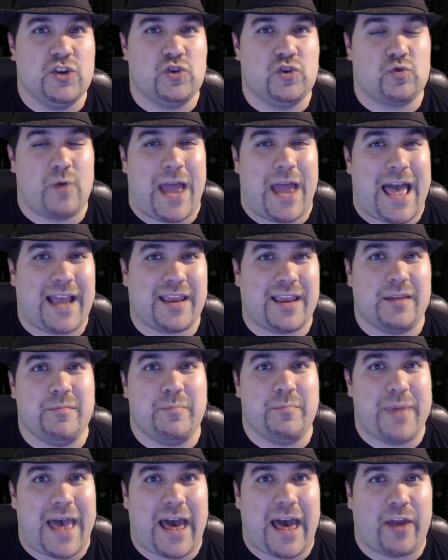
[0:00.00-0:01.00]

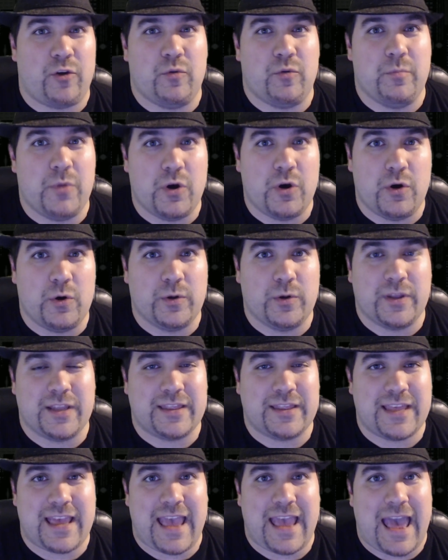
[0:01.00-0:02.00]
dragon battle mode
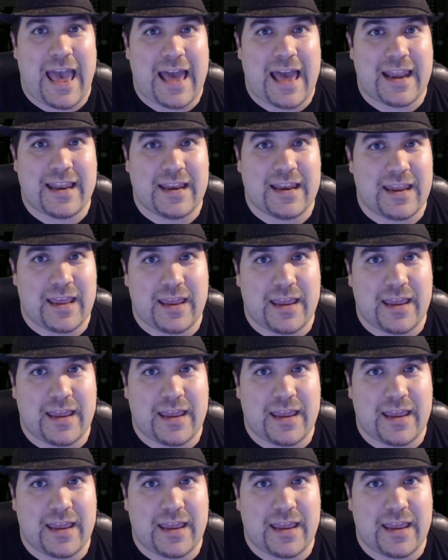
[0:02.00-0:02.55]
that they added